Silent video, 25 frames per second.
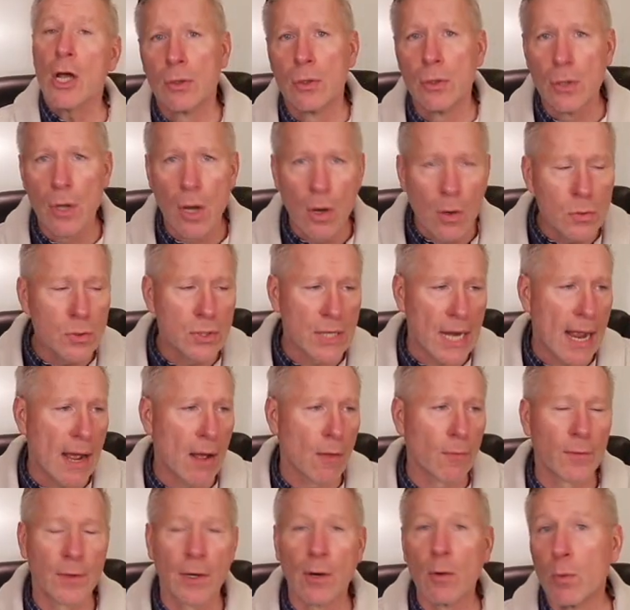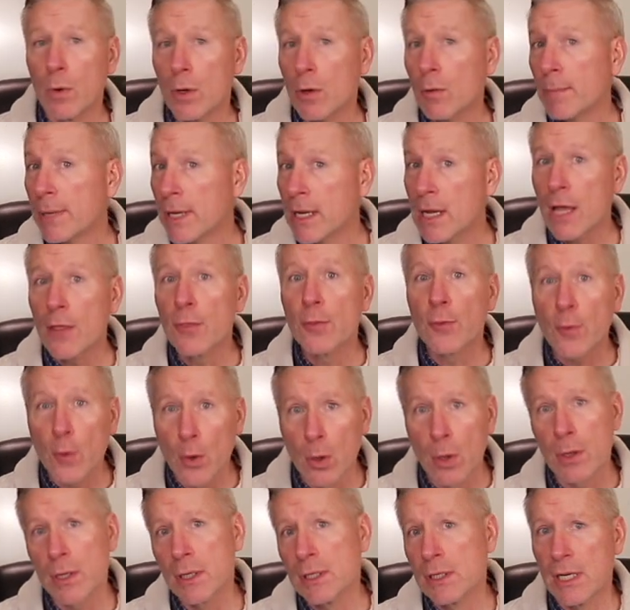No doubt there will be a
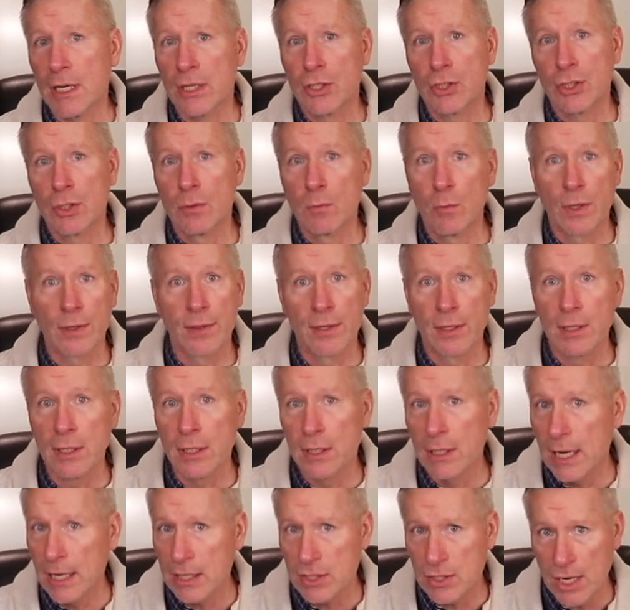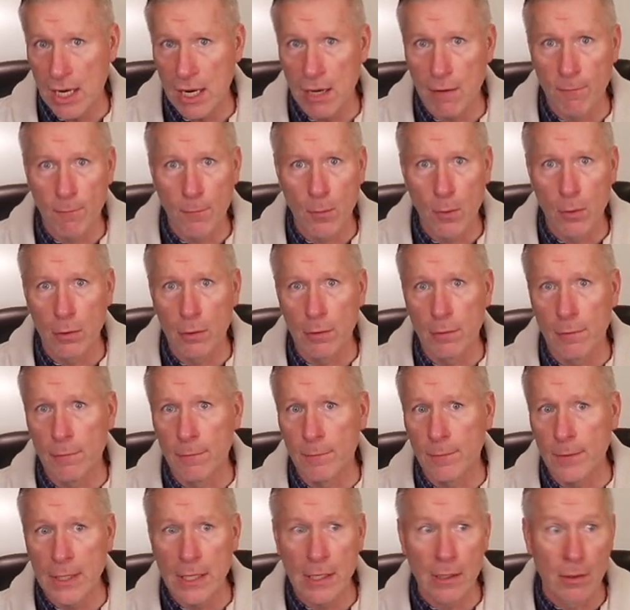third edition within the next handful
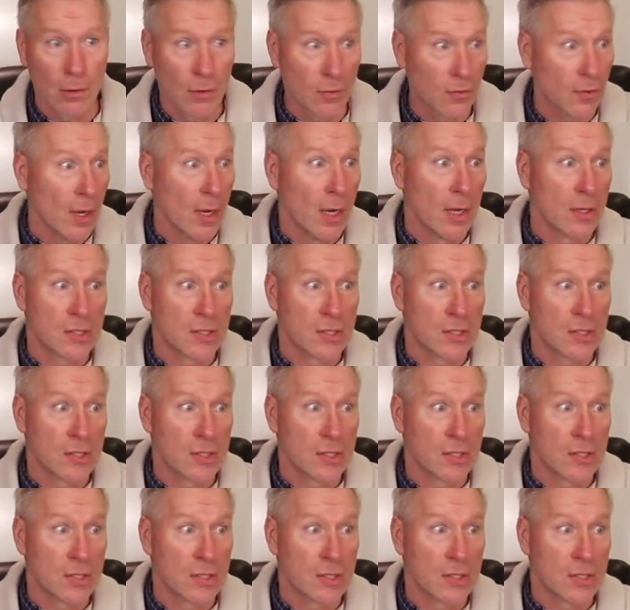of years,